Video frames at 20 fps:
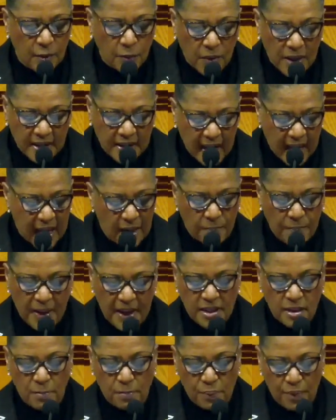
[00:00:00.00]
we can't pay
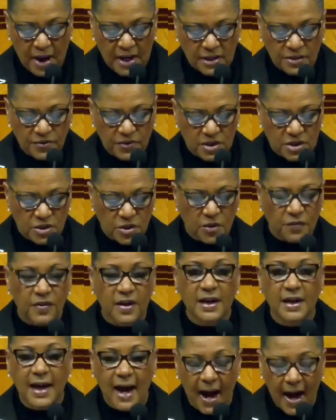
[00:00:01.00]
the price for
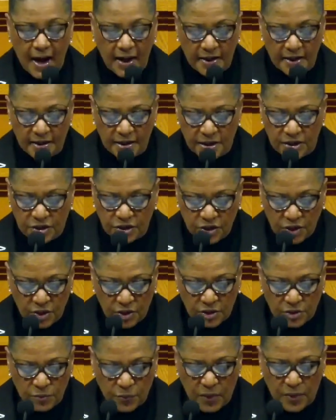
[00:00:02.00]
serving God and His
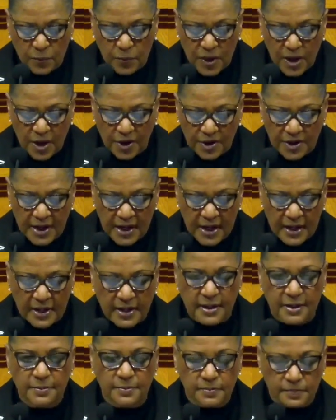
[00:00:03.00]
church when we are
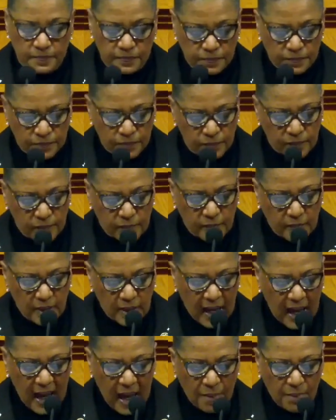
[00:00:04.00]
needed.
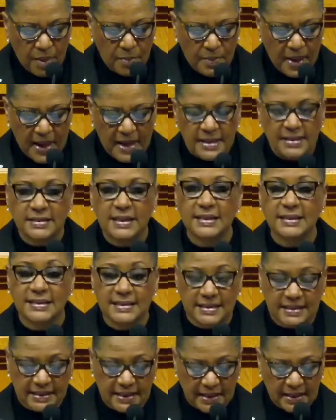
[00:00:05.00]
I'm amazed at the
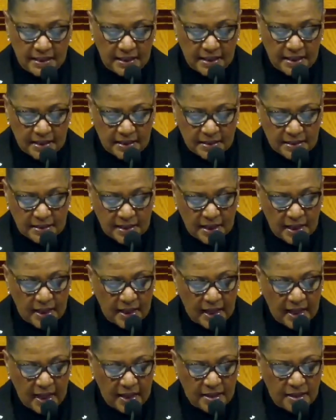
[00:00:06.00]
silliness
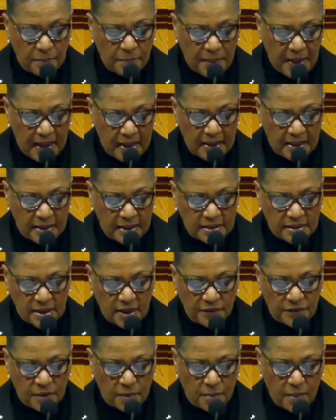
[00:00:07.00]
and the pettiness
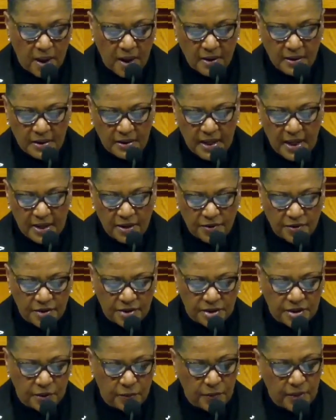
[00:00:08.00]
of the modern day
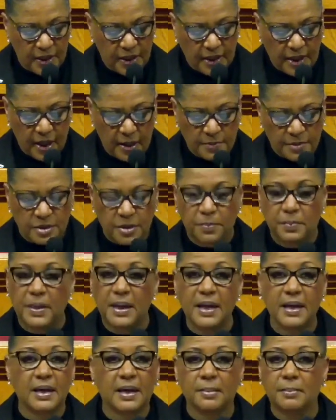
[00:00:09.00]
Christian when it comes to
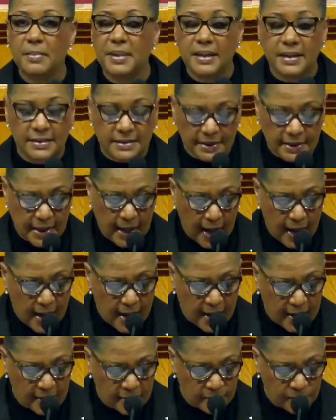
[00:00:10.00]
being committed to
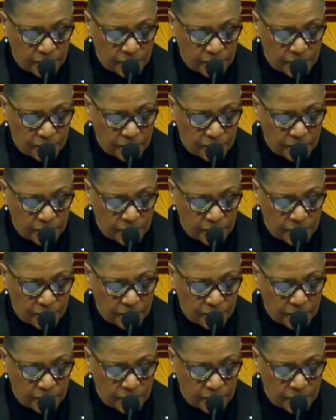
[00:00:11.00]
God.